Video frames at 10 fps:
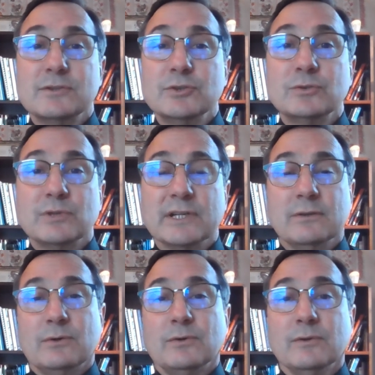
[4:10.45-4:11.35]
new and
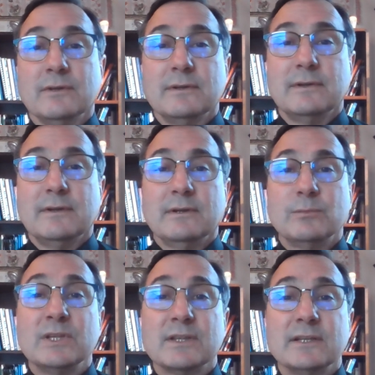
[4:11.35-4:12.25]
old.
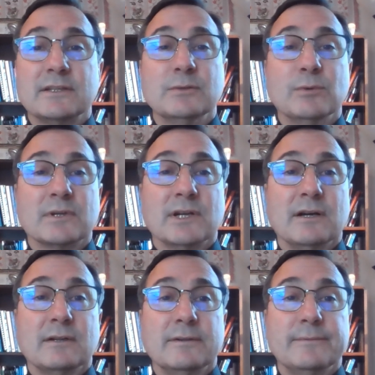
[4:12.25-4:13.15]
We thank you, O
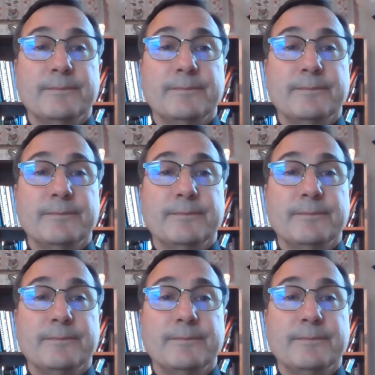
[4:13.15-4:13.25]
God.